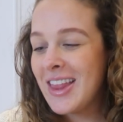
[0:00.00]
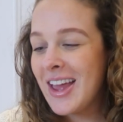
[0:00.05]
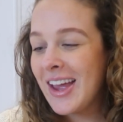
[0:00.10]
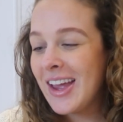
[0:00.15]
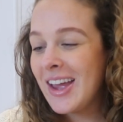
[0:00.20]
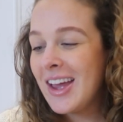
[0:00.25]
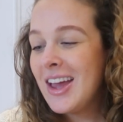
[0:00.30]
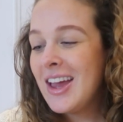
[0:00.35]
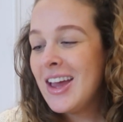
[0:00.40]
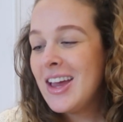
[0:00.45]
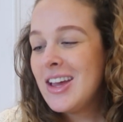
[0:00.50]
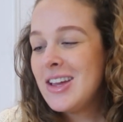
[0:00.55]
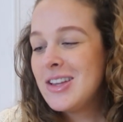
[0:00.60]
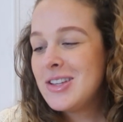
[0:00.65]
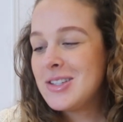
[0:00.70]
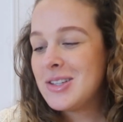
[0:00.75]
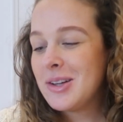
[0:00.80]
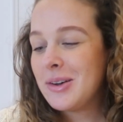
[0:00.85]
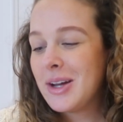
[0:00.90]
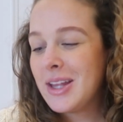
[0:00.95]
they?
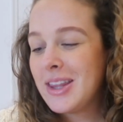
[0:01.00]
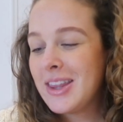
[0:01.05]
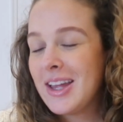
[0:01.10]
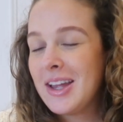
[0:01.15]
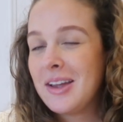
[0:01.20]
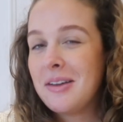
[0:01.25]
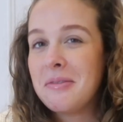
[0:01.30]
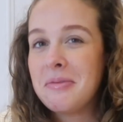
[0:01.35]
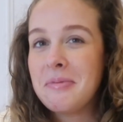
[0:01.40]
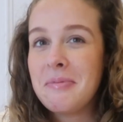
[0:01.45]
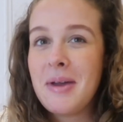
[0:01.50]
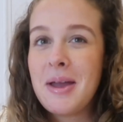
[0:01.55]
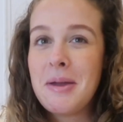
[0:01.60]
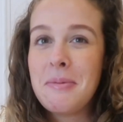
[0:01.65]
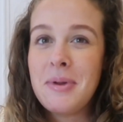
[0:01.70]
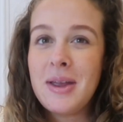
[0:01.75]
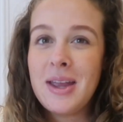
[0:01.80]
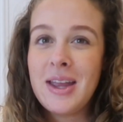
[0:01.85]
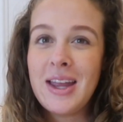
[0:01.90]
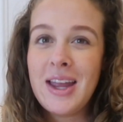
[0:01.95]
So I think
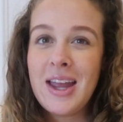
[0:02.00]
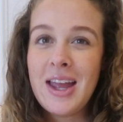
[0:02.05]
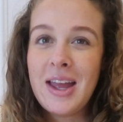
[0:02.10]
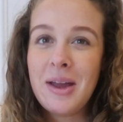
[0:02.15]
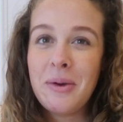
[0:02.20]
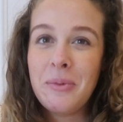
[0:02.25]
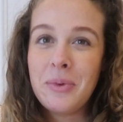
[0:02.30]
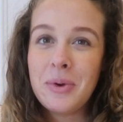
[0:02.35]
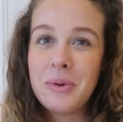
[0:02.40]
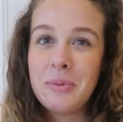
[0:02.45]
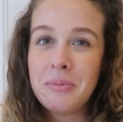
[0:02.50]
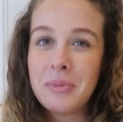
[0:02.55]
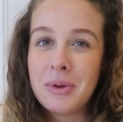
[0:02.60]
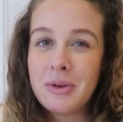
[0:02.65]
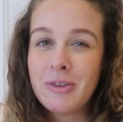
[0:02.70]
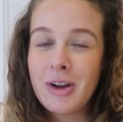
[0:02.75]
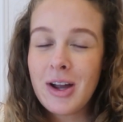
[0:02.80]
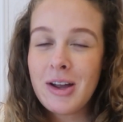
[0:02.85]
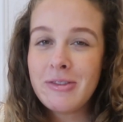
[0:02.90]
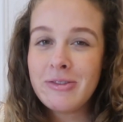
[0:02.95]
maybe it wouldn't be
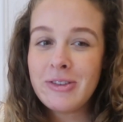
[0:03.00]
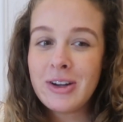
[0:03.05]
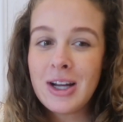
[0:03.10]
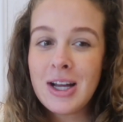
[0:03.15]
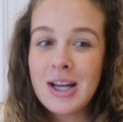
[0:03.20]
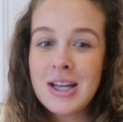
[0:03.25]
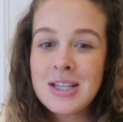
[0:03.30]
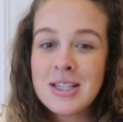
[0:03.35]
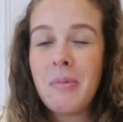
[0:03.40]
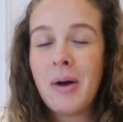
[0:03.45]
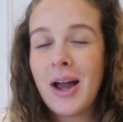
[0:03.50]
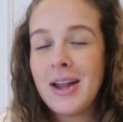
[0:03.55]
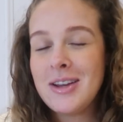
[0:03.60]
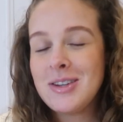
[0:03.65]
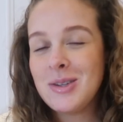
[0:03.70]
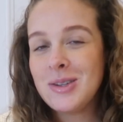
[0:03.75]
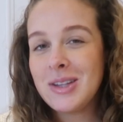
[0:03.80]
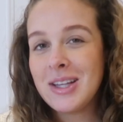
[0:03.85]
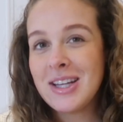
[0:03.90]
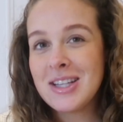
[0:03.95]
right for us, but I
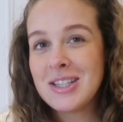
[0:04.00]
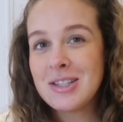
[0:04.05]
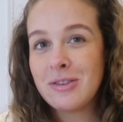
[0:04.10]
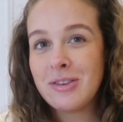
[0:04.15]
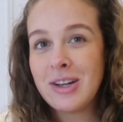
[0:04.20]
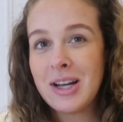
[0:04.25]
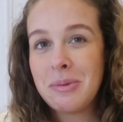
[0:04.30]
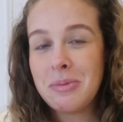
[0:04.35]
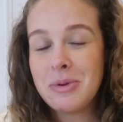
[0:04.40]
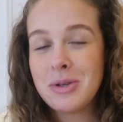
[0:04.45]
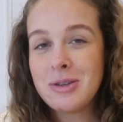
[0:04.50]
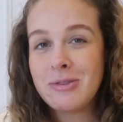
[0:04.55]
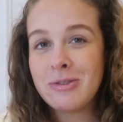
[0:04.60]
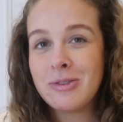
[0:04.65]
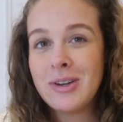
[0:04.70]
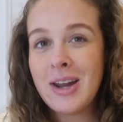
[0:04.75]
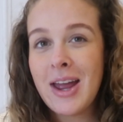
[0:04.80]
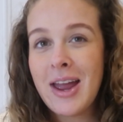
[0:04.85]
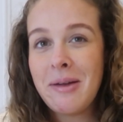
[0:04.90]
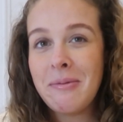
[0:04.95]
do think it's a really
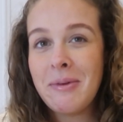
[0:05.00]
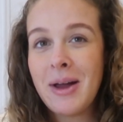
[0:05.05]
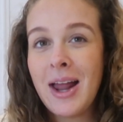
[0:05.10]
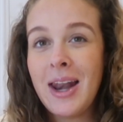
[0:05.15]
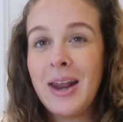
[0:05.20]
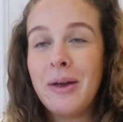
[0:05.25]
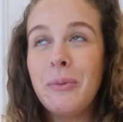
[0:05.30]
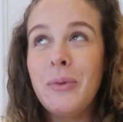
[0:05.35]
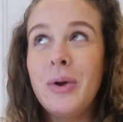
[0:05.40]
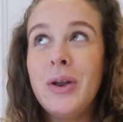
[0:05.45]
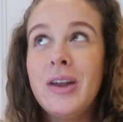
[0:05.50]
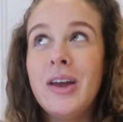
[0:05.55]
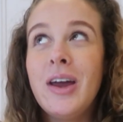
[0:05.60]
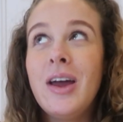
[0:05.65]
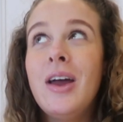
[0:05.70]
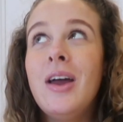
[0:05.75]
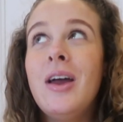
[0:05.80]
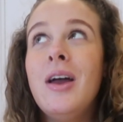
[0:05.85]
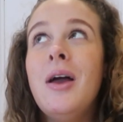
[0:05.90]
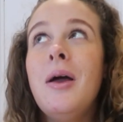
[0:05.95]
beautiful name and it would
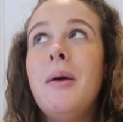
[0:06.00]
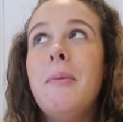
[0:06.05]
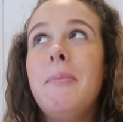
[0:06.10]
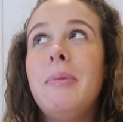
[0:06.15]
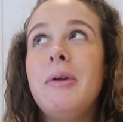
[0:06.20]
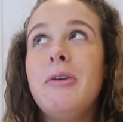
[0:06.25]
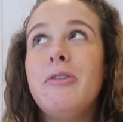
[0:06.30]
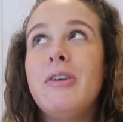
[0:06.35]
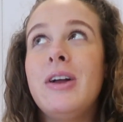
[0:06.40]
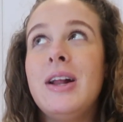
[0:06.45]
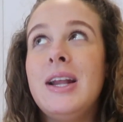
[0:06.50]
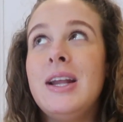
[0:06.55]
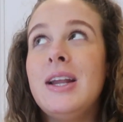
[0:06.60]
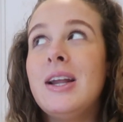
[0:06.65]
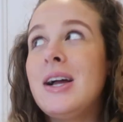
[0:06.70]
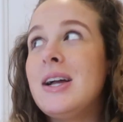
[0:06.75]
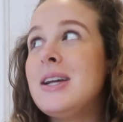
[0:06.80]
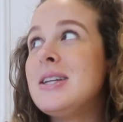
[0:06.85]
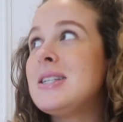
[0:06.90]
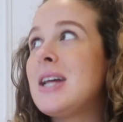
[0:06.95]
be really
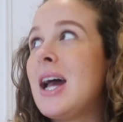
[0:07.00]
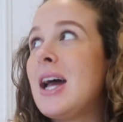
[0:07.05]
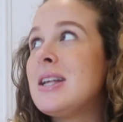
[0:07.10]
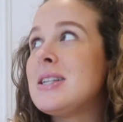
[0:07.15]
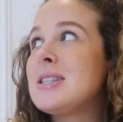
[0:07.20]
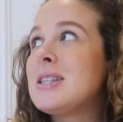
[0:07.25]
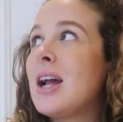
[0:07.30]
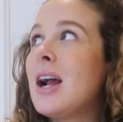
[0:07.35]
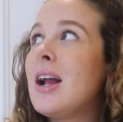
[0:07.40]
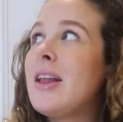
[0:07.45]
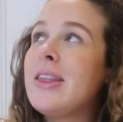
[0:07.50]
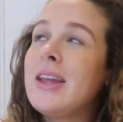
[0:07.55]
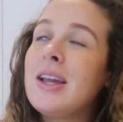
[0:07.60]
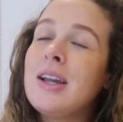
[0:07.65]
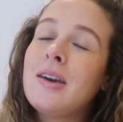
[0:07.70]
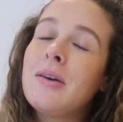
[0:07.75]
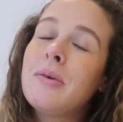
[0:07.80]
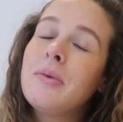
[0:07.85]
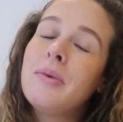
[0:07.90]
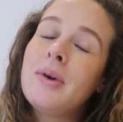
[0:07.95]
nice, as I
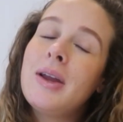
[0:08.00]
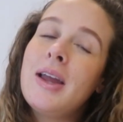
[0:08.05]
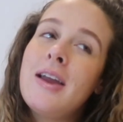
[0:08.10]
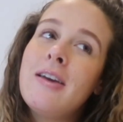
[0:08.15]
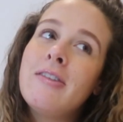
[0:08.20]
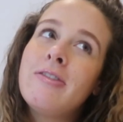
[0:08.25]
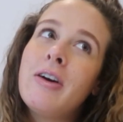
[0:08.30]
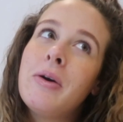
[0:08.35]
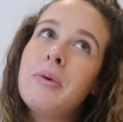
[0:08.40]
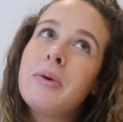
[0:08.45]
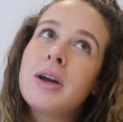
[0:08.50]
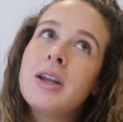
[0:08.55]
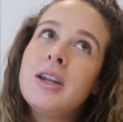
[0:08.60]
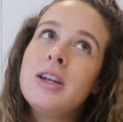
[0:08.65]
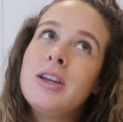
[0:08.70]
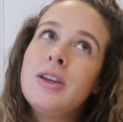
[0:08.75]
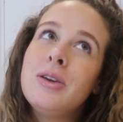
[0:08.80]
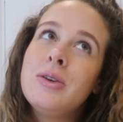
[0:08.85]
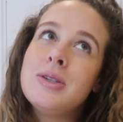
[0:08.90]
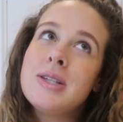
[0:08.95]
think if I were going to
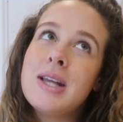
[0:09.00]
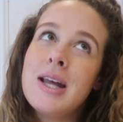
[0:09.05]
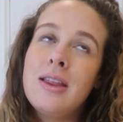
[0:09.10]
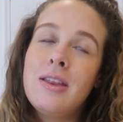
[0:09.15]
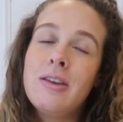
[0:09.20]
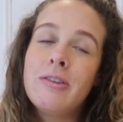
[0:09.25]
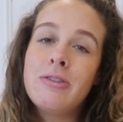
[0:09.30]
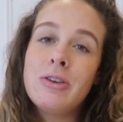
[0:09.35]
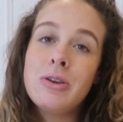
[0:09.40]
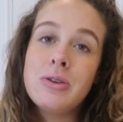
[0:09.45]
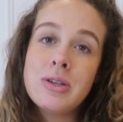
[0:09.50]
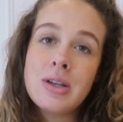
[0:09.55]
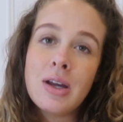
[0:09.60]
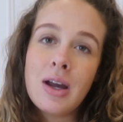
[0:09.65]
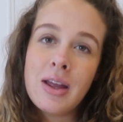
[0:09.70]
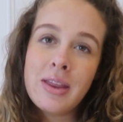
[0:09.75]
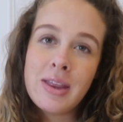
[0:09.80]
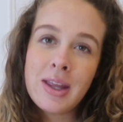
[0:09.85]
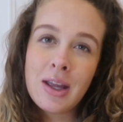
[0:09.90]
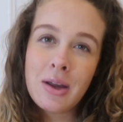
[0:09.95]
use it in the future,
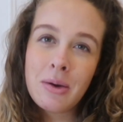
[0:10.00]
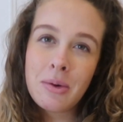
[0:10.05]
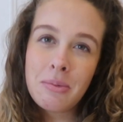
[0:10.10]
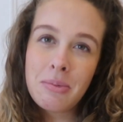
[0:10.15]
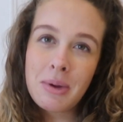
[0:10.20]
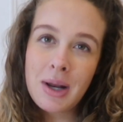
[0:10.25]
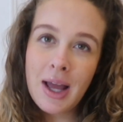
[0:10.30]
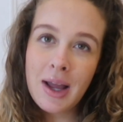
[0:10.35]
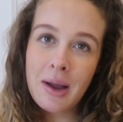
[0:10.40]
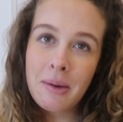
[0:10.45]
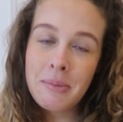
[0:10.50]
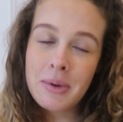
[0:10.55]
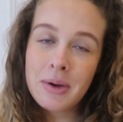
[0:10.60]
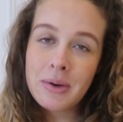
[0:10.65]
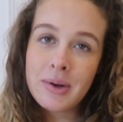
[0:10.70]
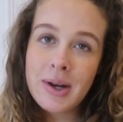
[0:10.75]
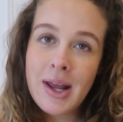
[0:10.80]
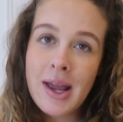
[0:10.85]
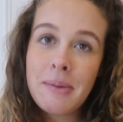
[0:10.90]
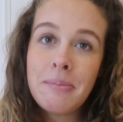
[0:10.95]
I think it would be like a
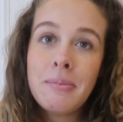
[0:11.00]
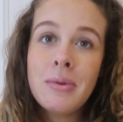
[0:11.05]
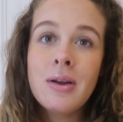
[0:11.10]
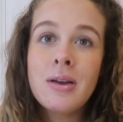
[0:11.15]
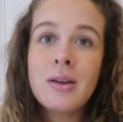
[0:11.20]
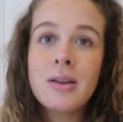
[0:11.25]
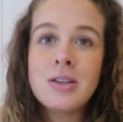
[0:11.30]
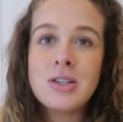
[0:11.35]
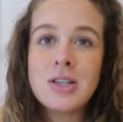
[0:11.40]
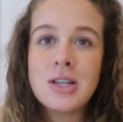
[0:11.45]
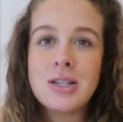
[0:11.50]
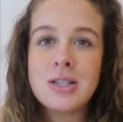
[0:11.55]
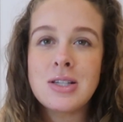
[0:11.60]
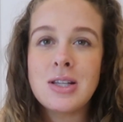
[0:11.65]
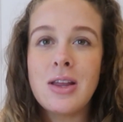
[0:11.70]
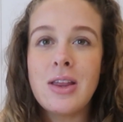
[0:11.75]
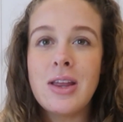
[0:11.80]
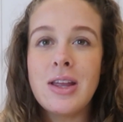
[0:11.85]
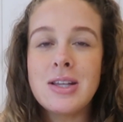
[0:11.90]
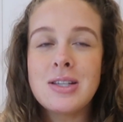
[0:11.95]
middle name, just
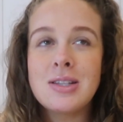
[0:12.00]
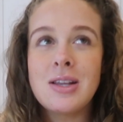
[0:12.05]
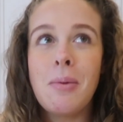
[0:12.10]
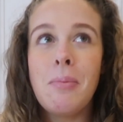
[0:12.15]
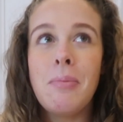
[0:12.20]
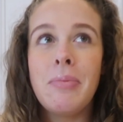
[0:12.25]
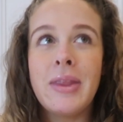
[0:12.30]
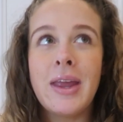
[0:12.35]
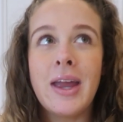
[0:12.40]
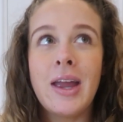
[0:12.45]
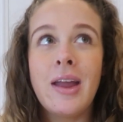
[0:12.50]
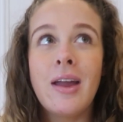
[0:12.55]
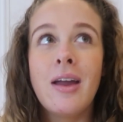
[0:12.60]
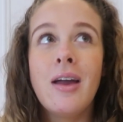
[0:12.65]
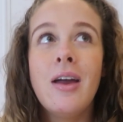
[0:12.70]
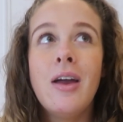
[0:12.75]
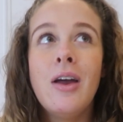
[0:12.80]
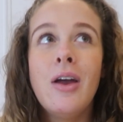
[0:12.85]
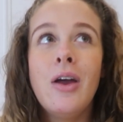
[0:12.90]
so that something